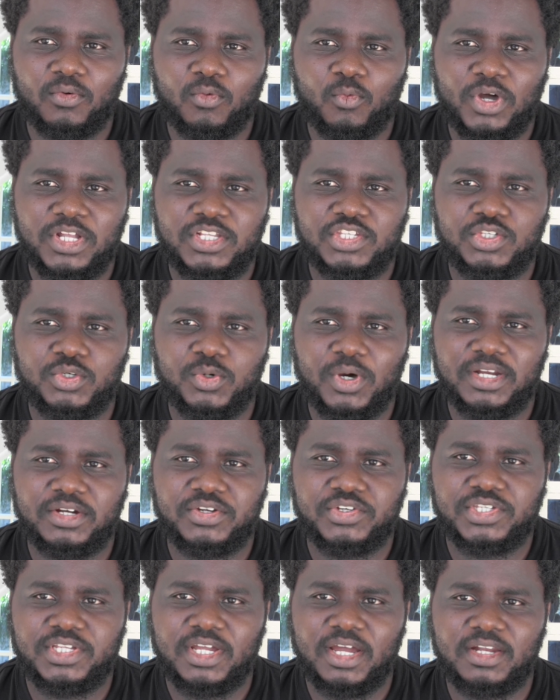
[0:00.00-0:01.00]
once you
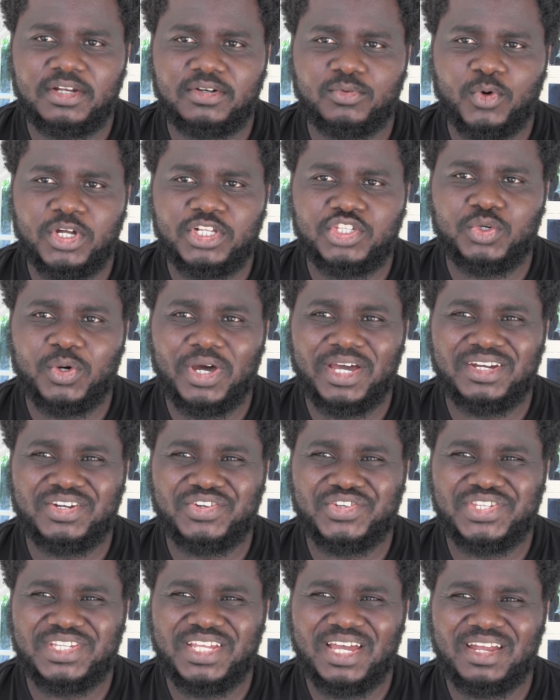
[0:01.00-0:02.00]
understand
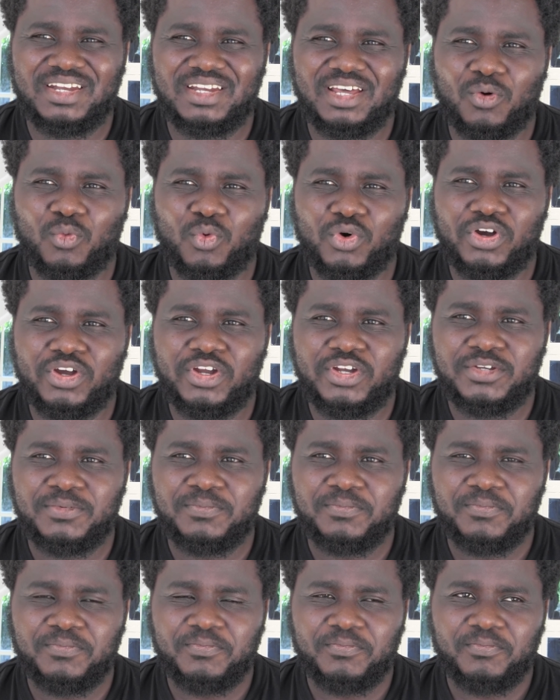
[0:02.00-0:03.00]
a word
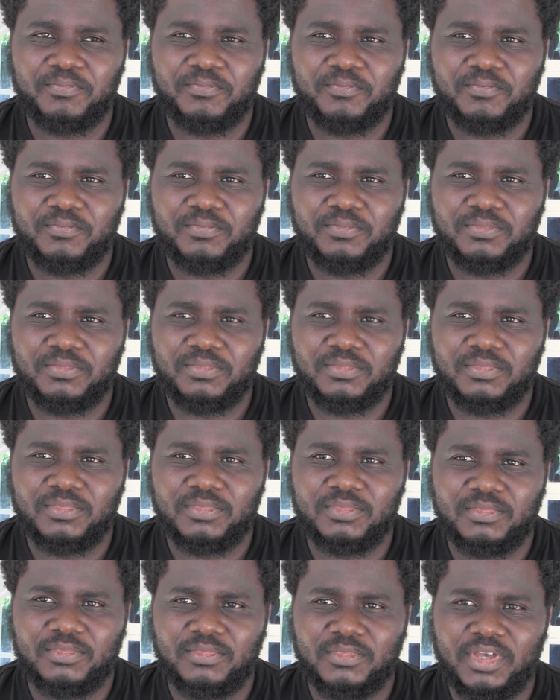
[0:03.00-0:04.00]

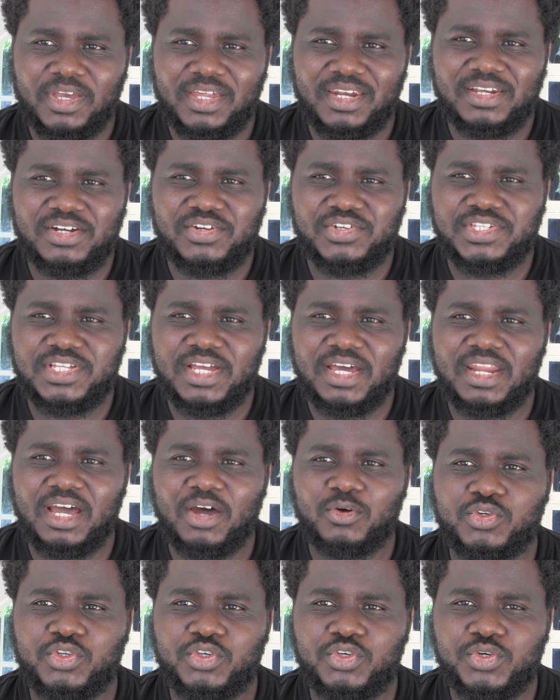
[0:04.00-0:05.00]
and understand
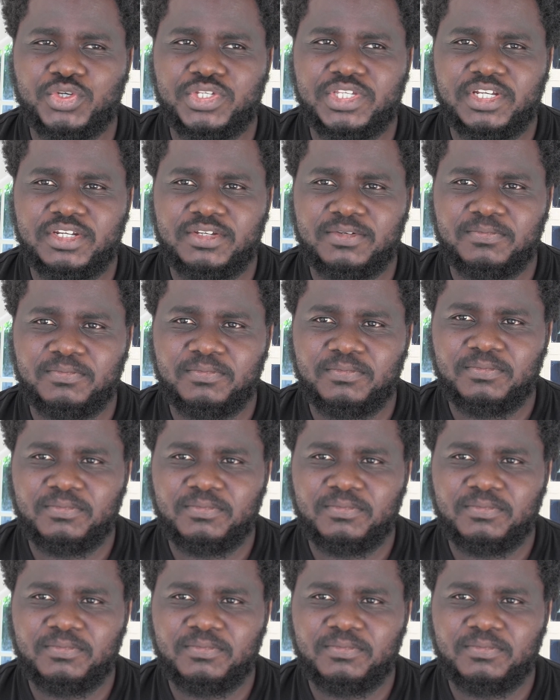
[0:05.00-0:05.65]
to use it,